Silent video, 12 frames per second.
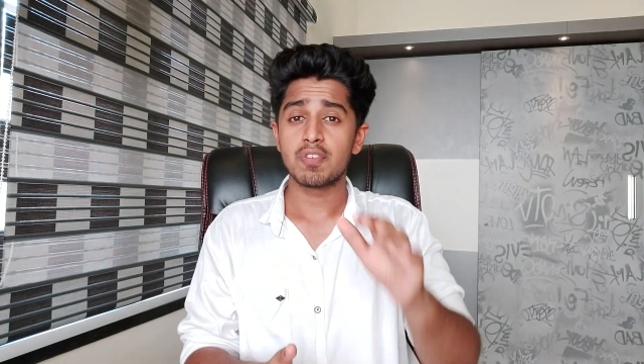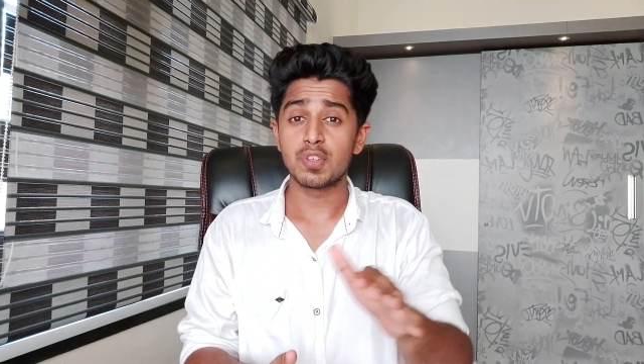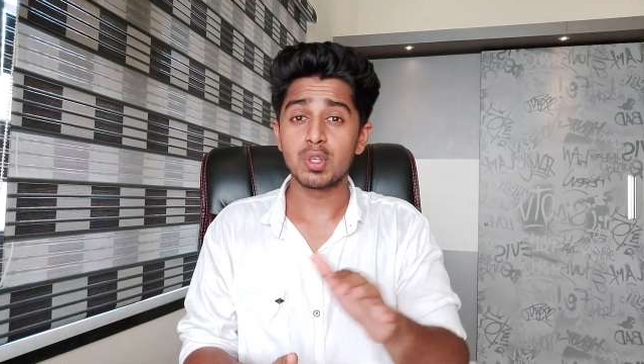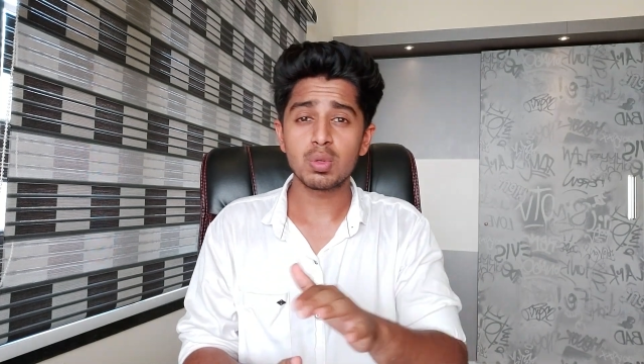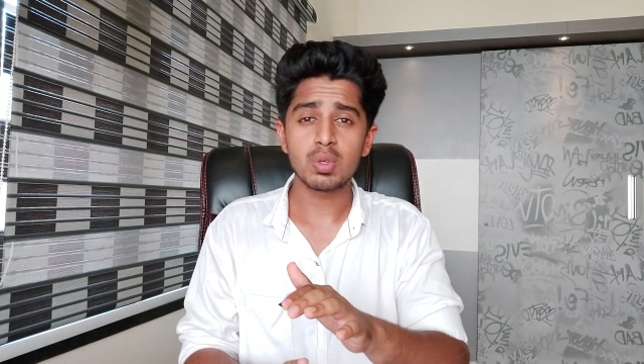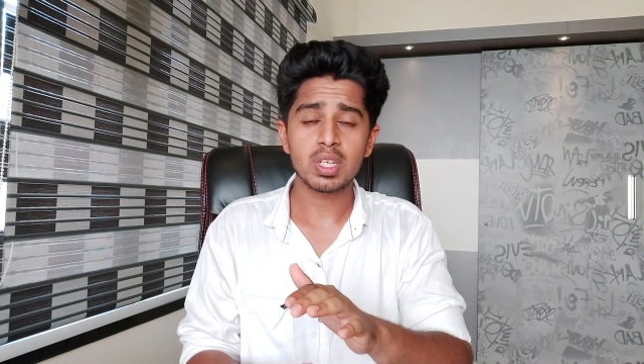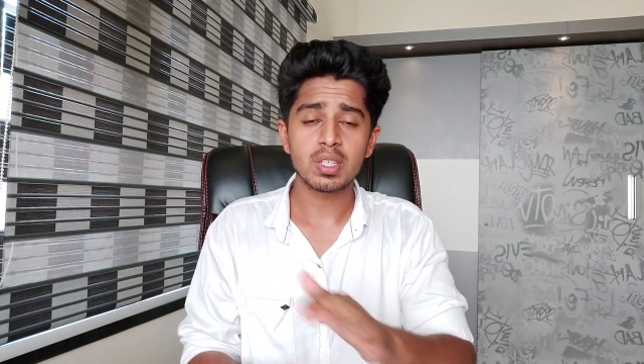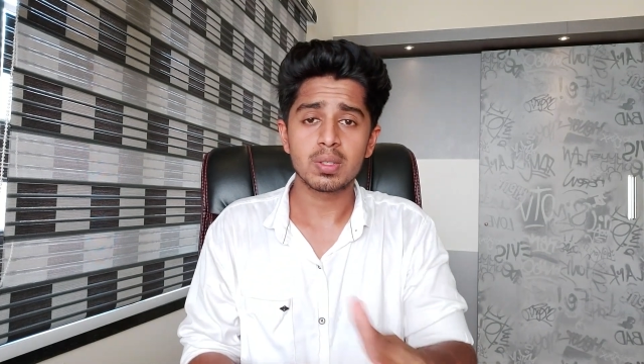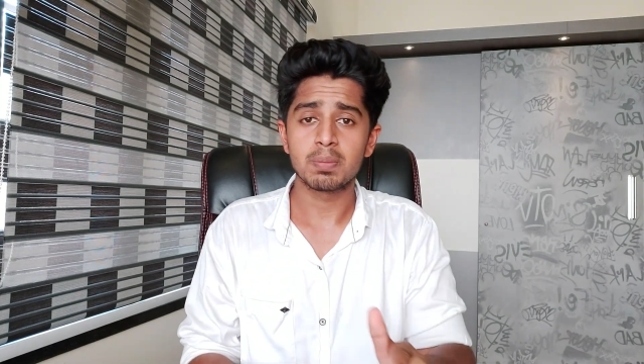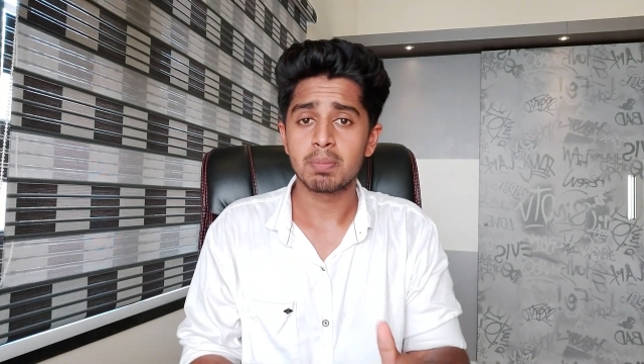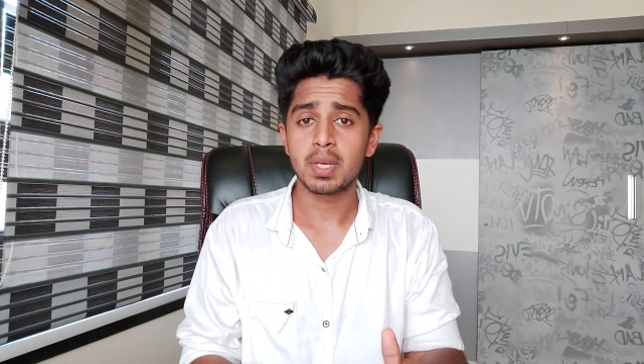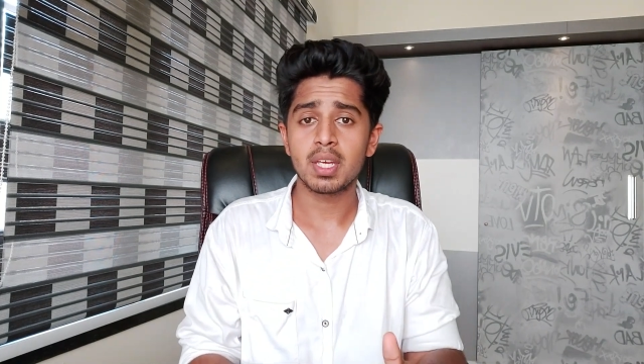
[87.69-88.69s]
If you
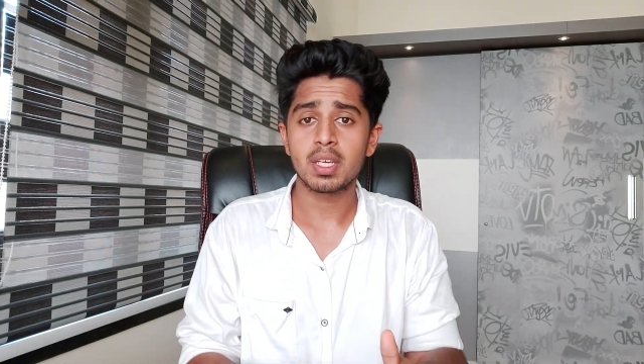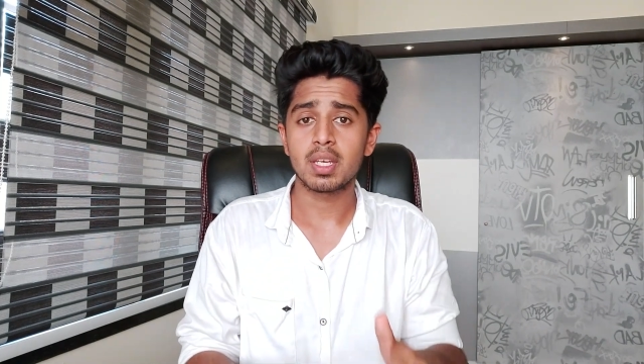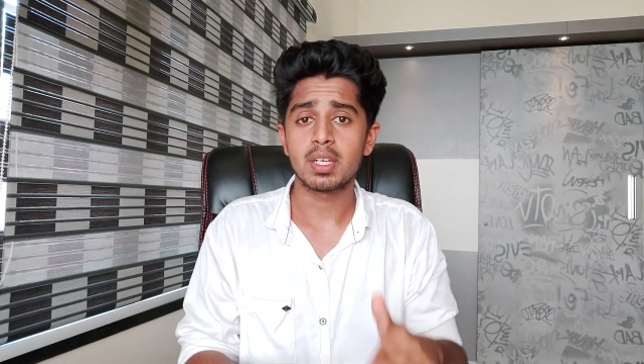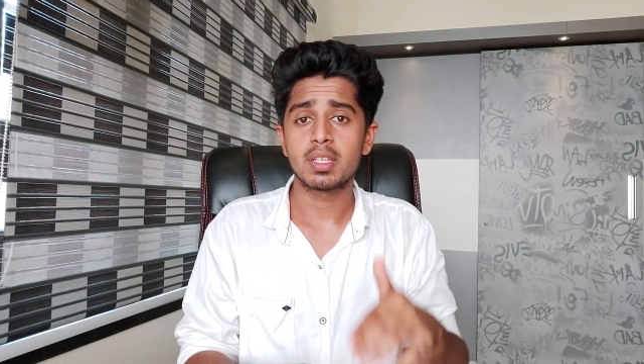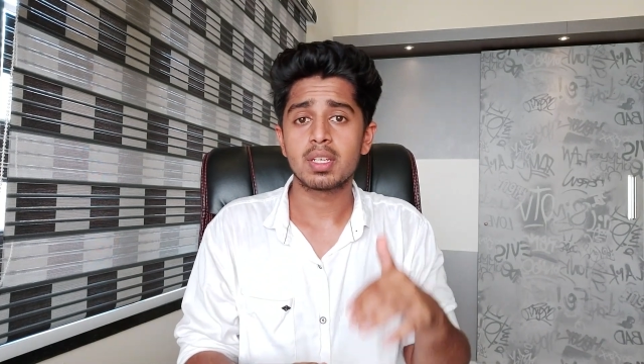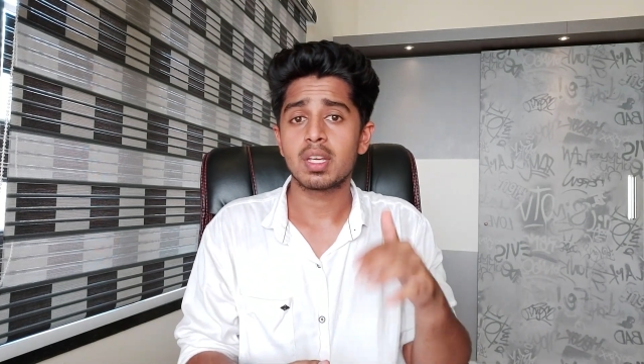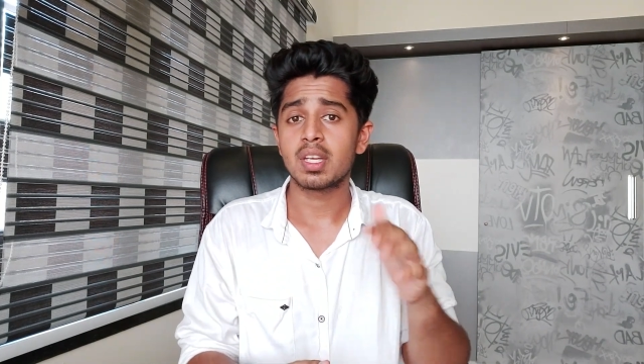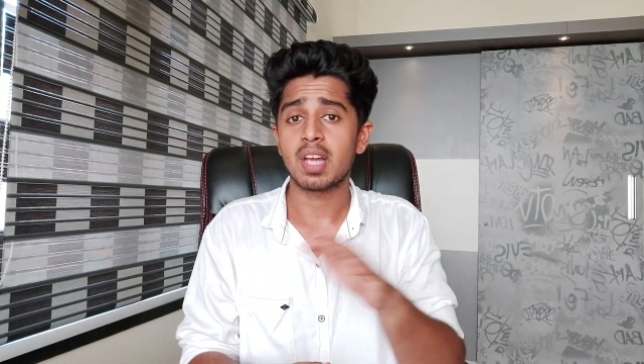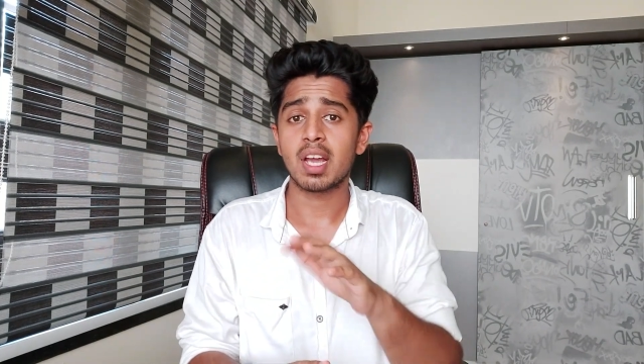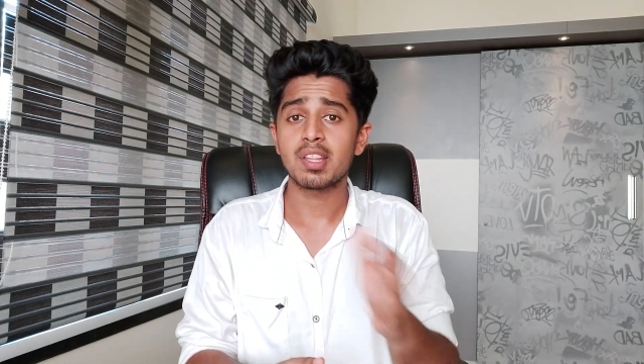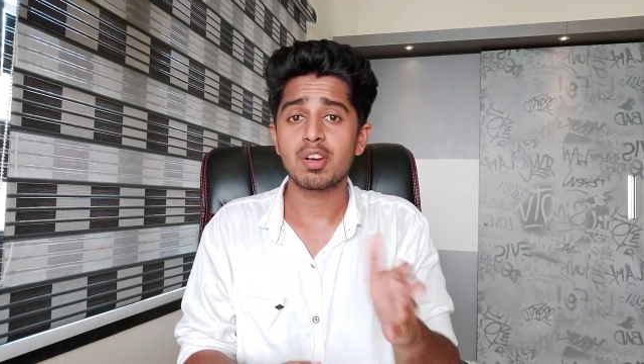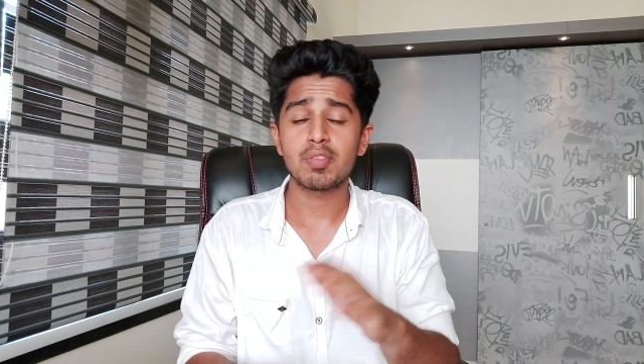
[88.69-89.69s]
couldn't make it in
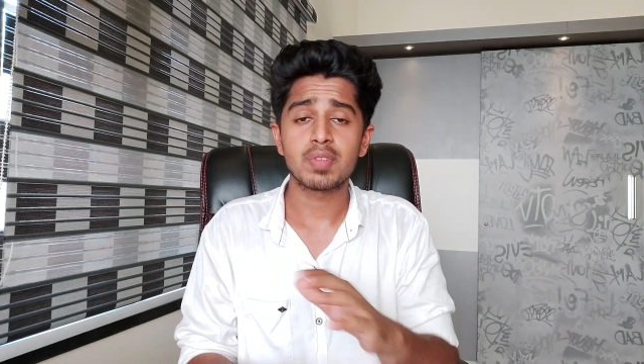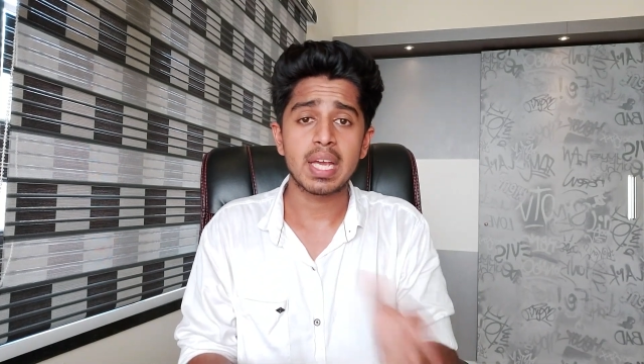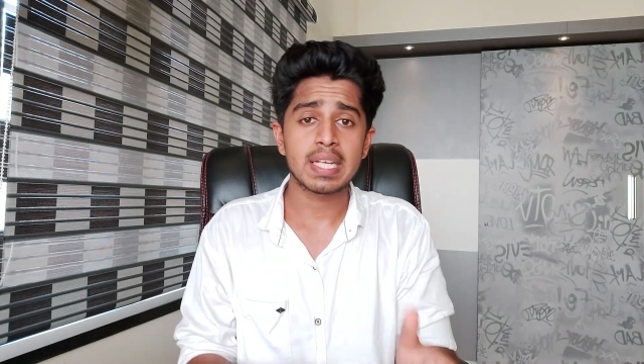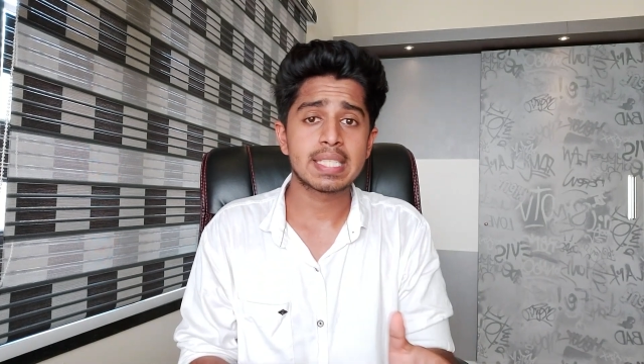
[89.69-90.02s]
either of the